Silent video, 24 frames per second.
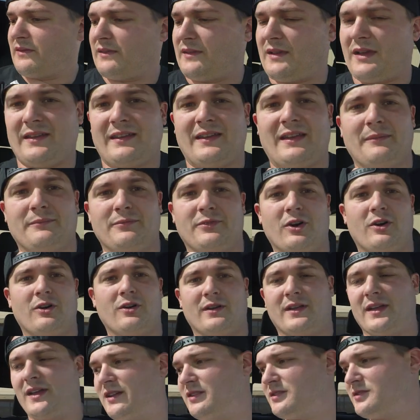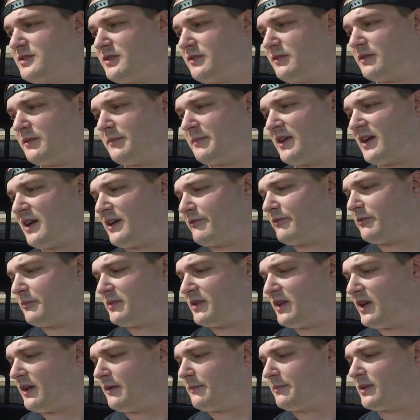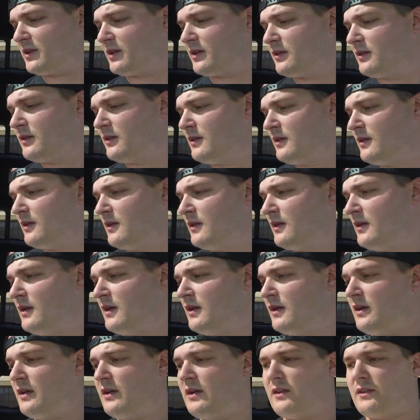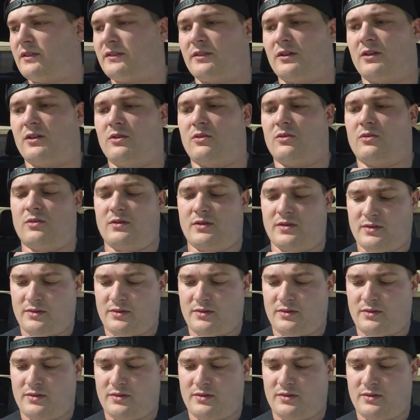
My damn dog cage still in the back from camping. So